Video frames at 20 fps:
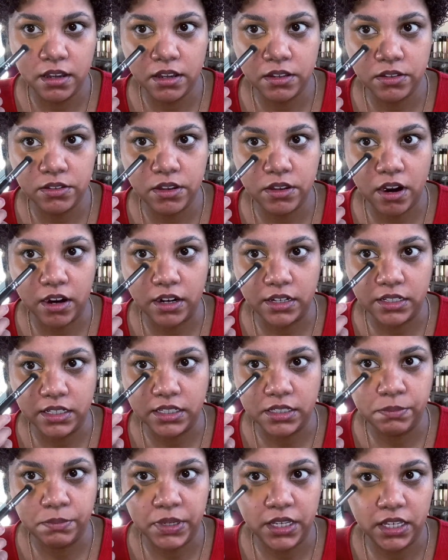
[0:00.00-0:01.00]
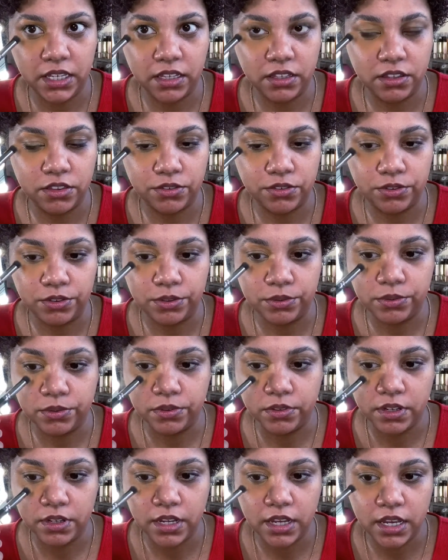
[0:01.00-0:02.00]
darkness peeking through
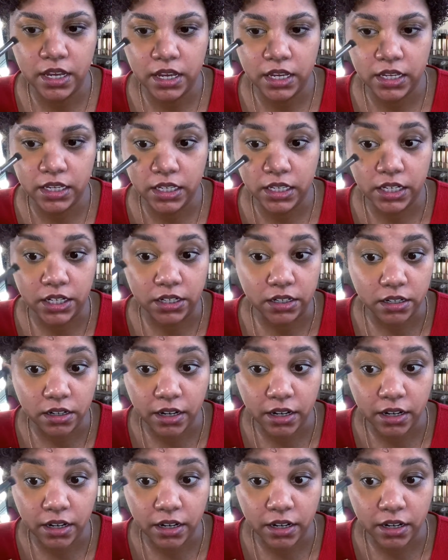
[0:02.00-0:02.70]
here.